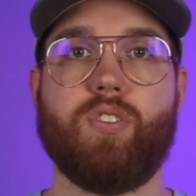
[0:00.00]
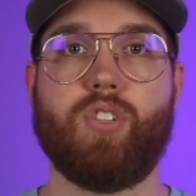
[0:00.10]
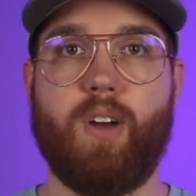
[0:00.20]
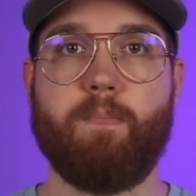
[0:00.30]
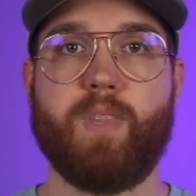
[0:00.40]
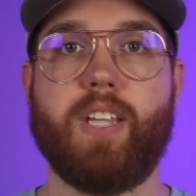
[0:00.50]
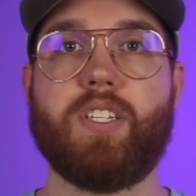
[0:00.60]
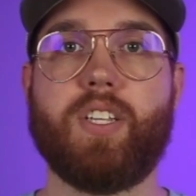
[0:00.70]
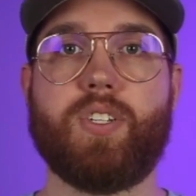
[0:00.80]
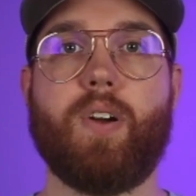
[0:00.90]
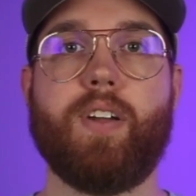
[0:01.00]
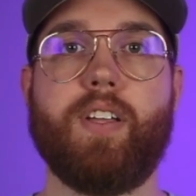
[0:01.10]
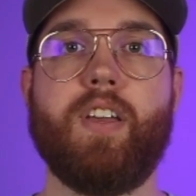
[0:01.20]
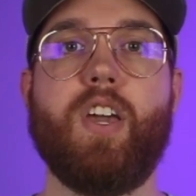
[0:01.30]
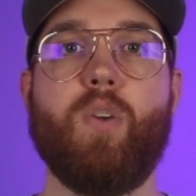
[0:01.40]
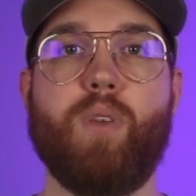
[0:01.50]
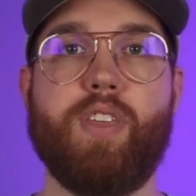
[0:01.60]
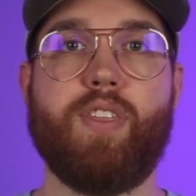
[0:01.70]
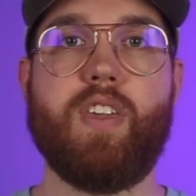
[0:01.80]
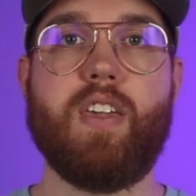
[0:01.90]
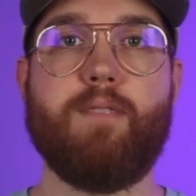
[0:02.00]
So let's get started with the